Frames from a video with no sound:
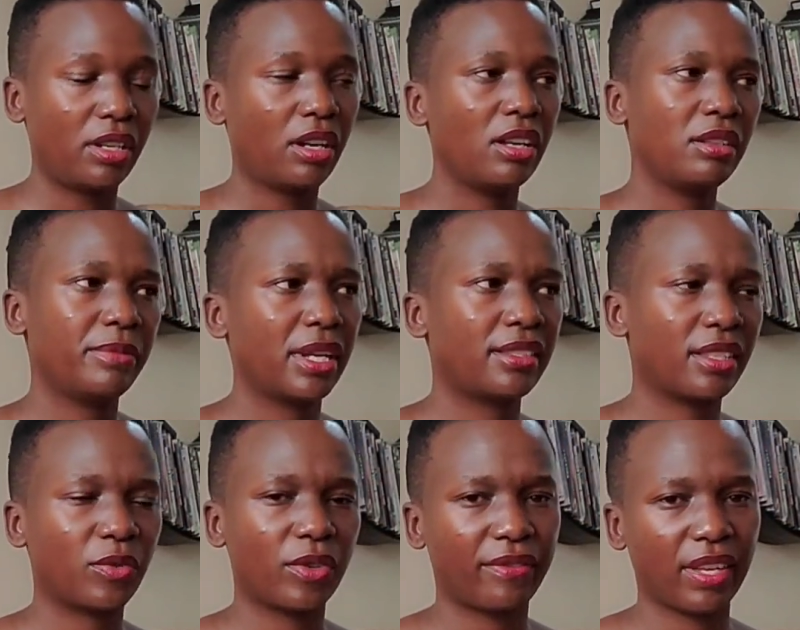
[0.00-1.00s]
All places
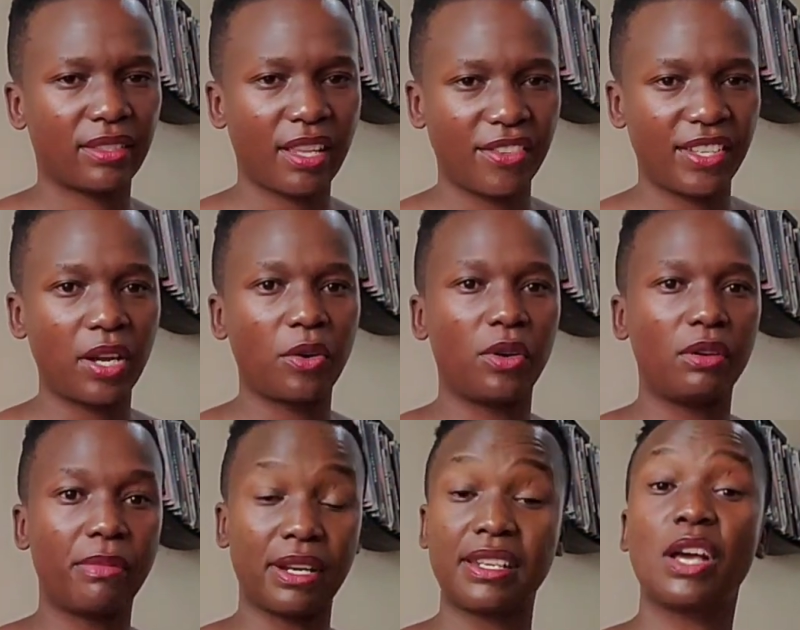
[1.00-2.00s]
were first a jungle,
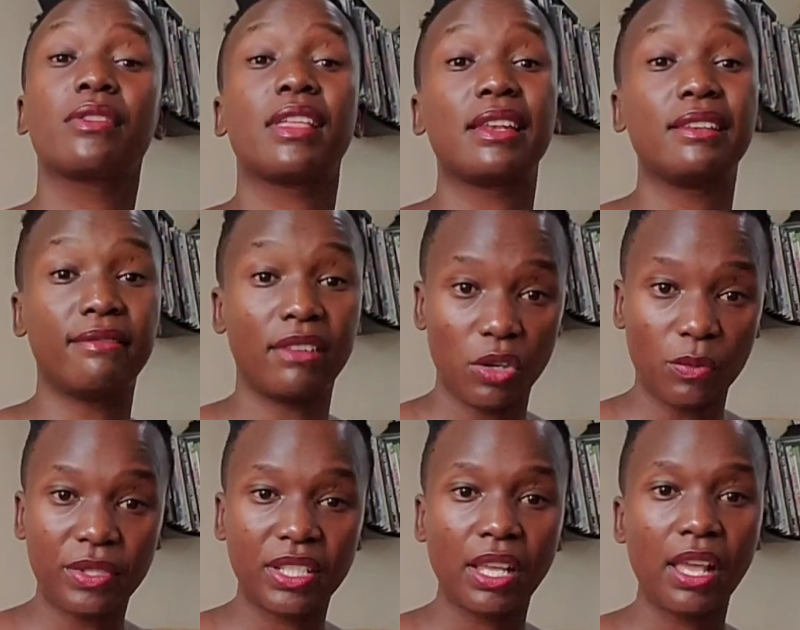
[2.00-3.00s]
but now they are developed.